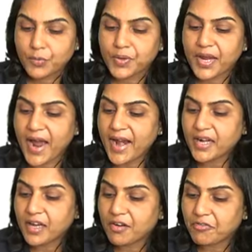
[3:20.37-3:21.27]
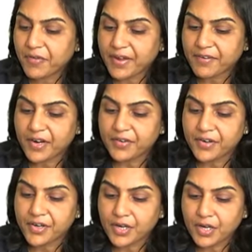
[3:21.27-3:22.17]
we had
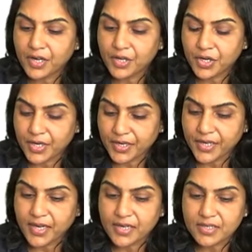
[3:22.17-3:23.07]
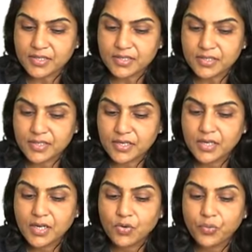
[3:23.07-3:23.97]
500 containers.
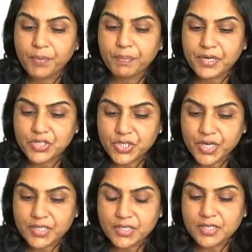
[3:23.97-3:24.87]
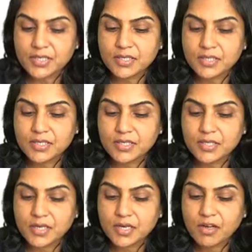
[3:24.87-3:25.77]
We purchased
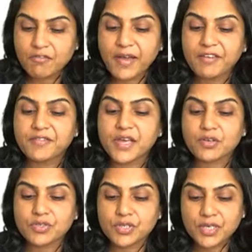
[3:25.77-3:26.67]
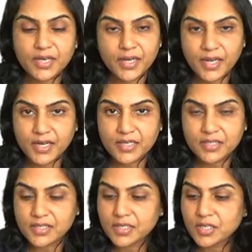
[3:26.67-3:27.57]
5000
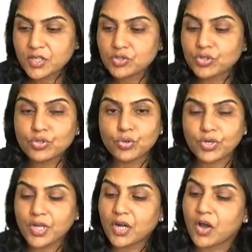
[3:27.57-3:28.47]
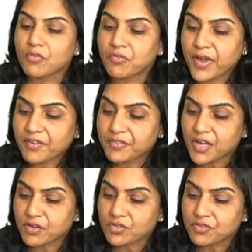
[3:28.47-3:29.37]
containers. So total of
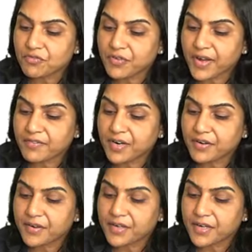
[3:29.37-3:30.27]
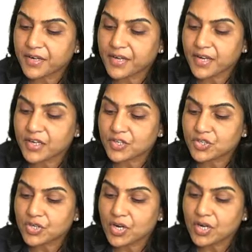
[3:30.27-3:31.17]
5,500 container
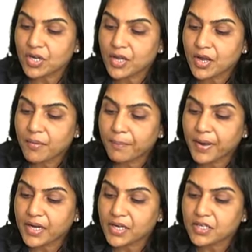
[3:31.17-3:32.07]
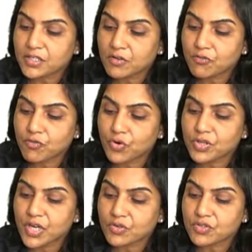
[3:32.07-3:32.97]
stock minus
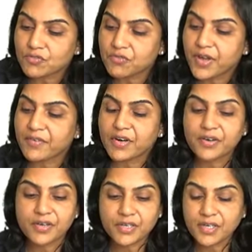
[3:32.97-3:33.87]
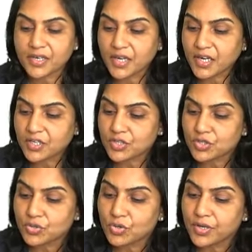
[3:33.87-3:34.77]
4,500
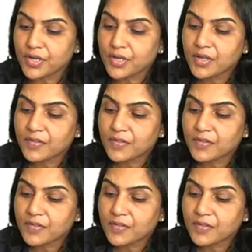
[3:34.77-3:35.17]
containers sold.